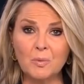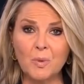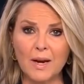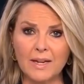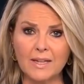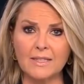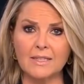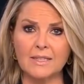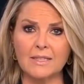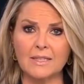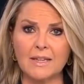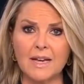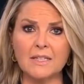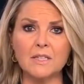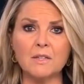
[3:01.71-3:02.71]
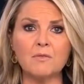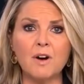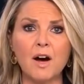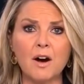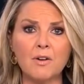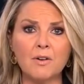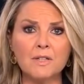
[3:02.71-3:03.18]
weeks as the
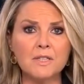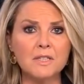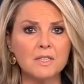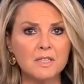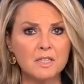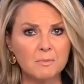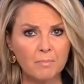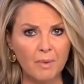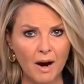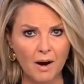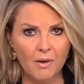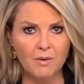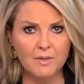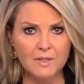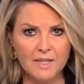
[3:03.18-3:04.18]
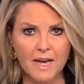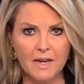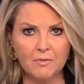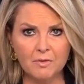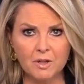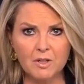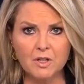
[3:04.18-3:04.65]
virus spirals out
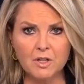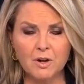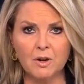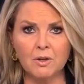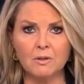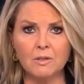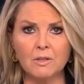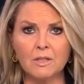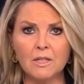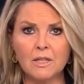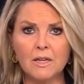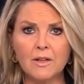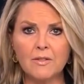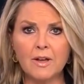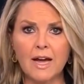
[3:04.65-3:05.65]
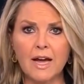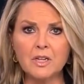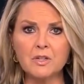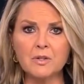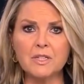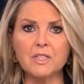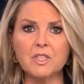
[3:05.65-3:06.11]
of control. The
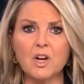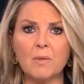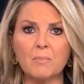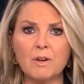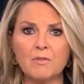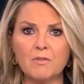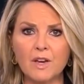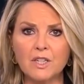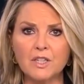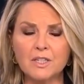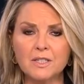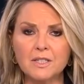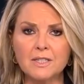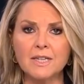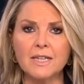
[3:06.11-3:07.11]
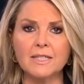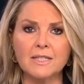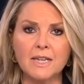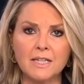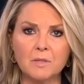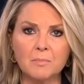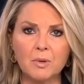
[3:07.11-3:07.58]
country's top infectious disease
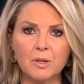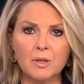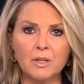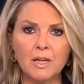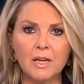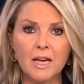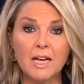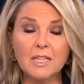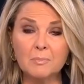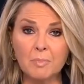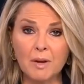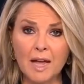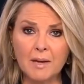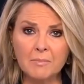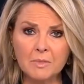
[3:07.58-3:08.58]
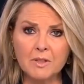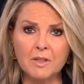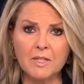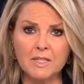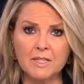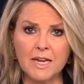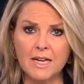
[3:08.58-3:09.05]
expert has blamed
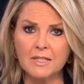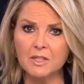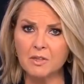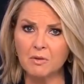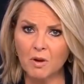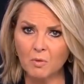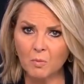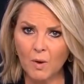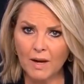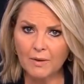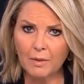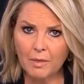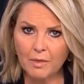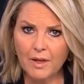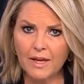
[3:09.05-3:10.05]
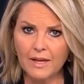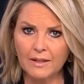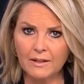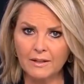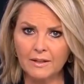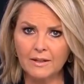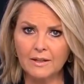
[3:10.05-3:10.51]
the disaster on one thing,
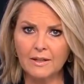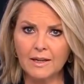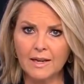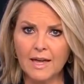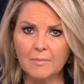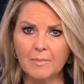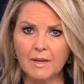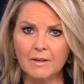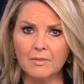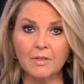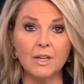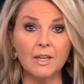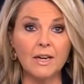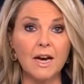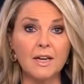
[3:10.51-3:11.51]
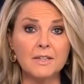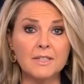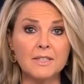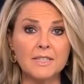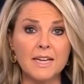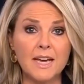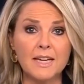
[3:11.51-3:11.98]
claiming the United
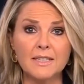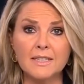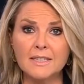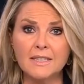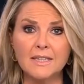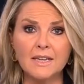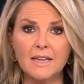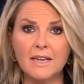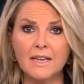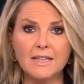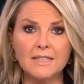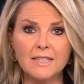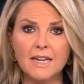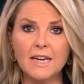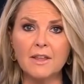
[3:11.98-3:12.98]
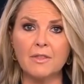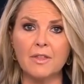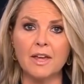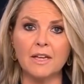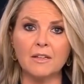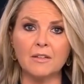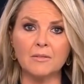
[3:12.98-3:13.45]
States is
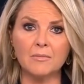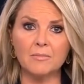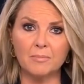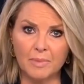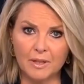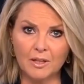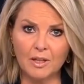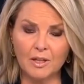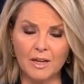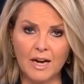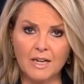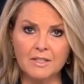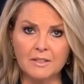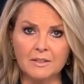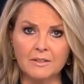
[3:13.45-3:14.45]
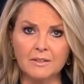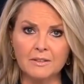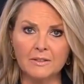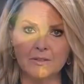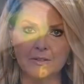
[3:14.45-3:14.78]
anything but united.